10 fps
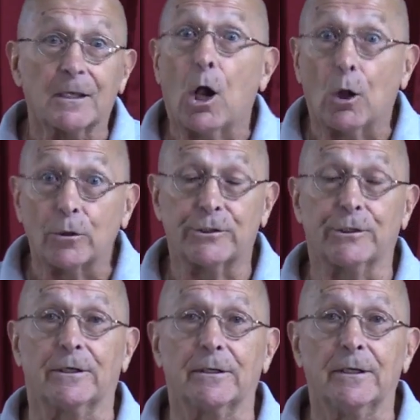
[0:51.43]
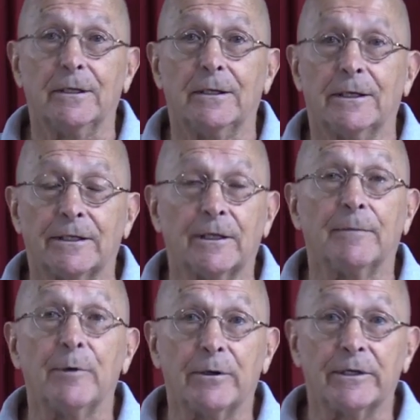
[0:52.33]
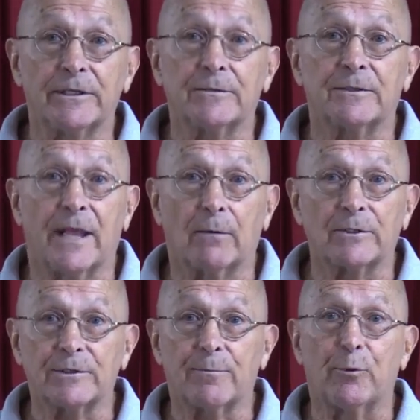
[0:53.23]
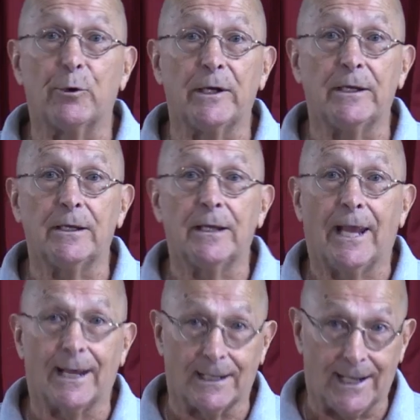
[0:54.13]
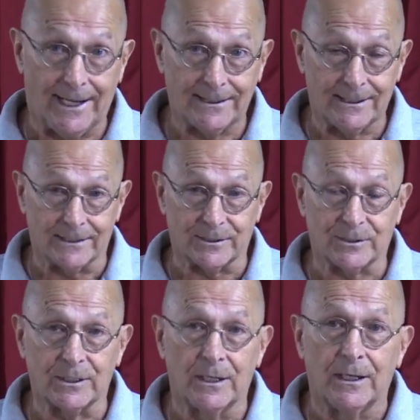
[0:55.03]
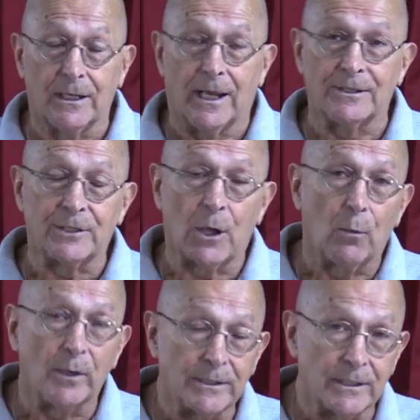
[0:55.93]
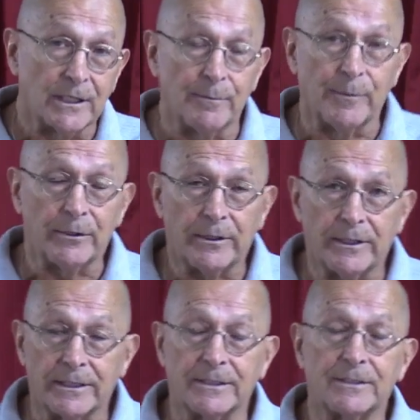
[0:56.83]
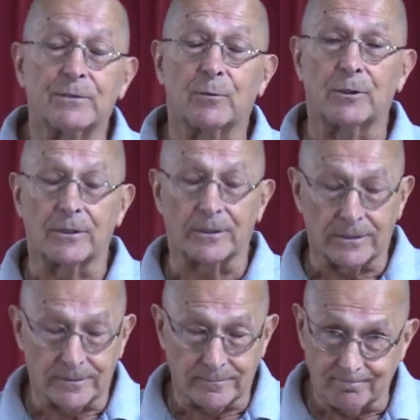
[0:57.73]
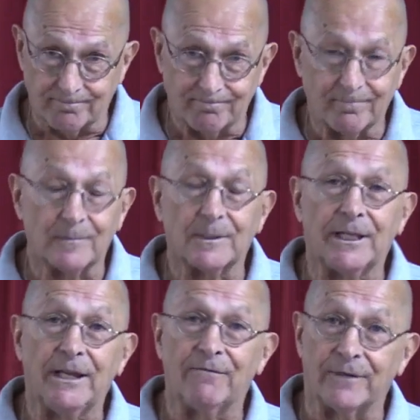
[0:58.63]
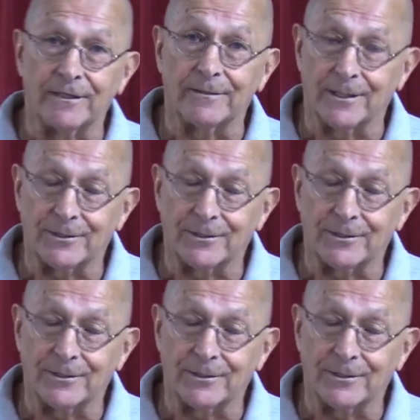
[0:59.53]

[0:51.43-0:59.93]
culture. And the Lemurians, that was pre-Atlantis. And so when the Lemurians were leaving